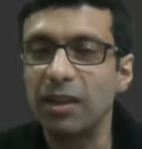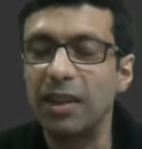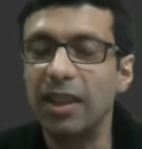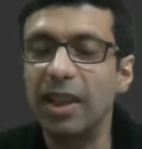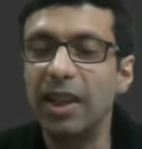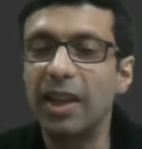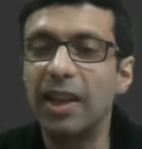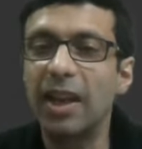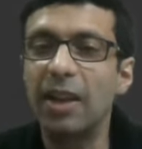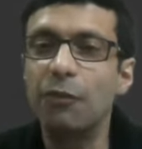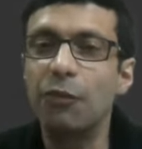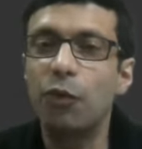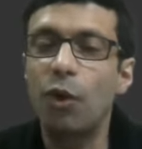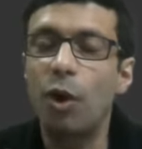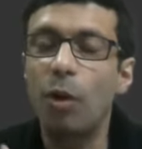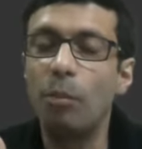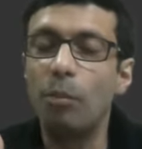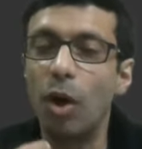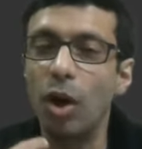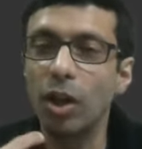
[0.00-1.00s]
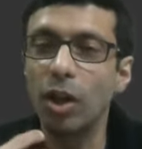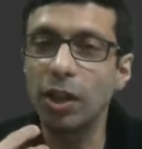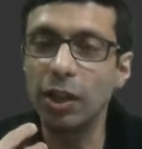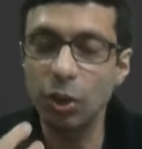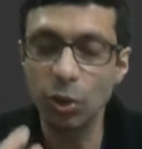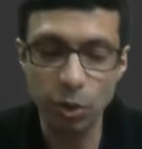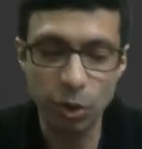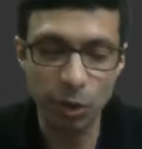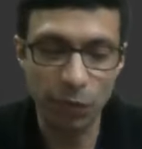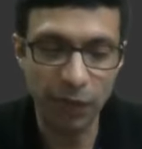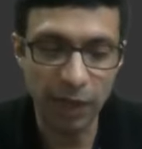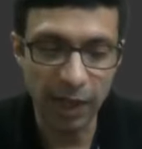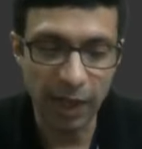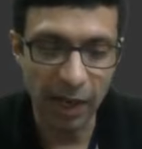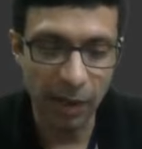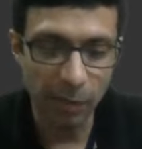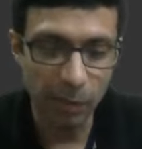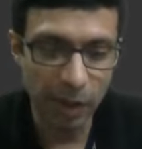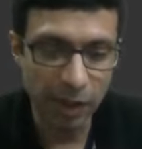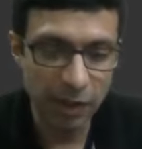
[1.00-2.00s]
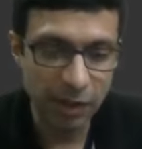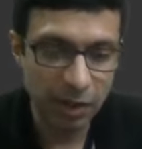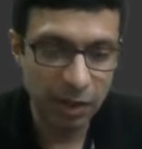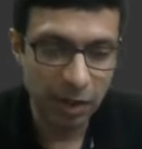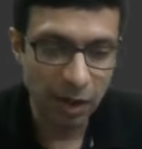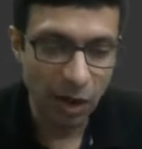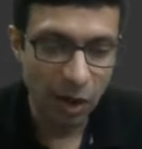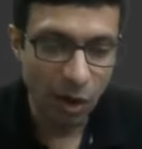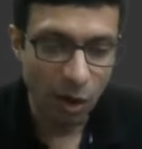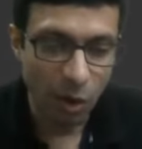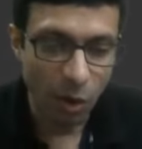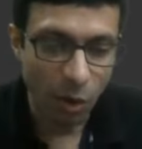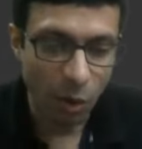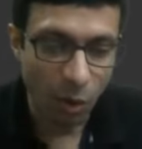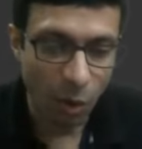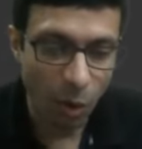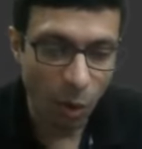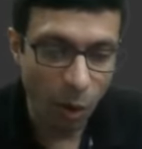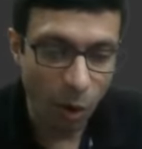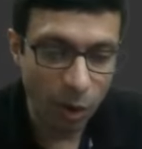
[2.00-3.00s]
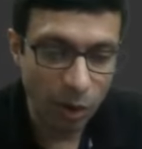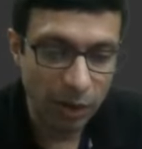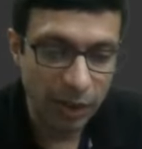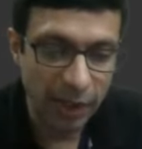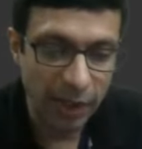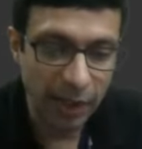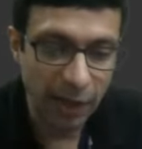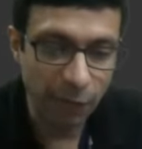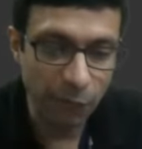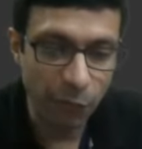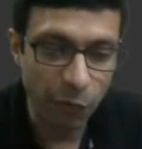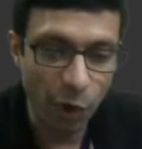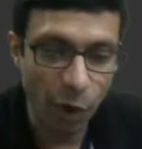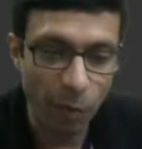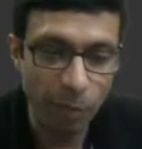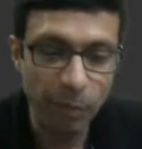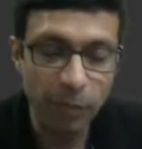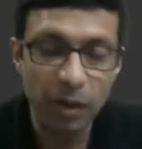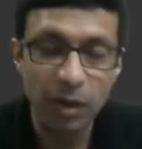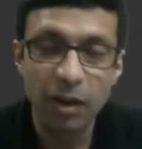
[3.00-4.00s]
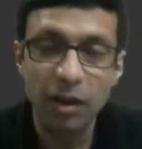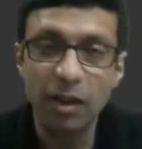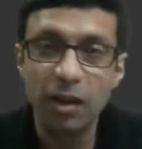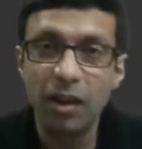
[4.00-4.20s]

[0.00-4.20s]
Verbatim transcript: they can form molecules of the elements, or they can form